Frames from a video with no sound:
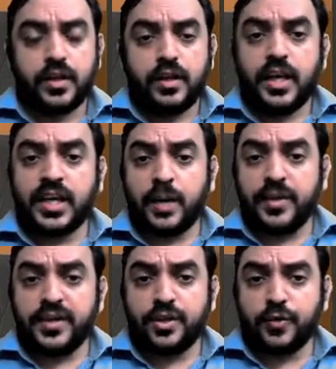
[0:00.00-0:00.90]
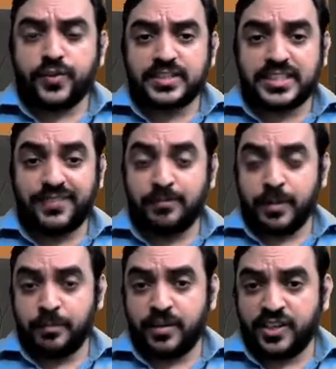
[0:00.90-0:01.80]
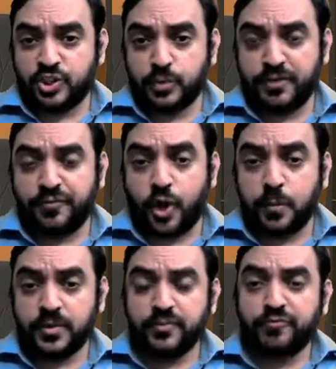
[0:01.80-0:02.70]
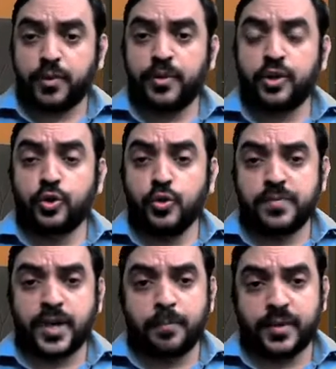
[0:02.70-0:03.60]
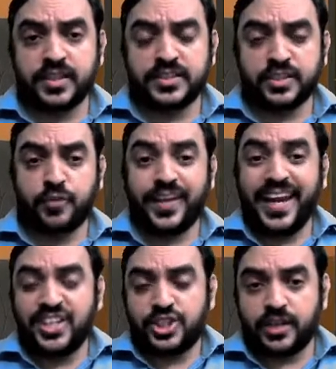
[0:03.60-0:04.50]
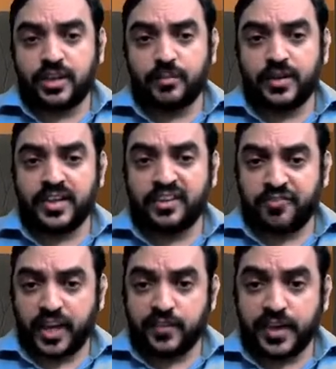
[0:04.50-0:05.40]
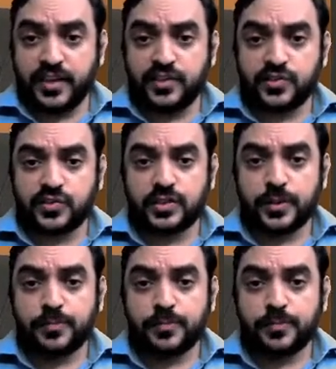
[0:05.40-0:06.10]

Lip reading: A committee of 7 members is to be formed from a group comprising of 8 gentlemen and 5 ladies.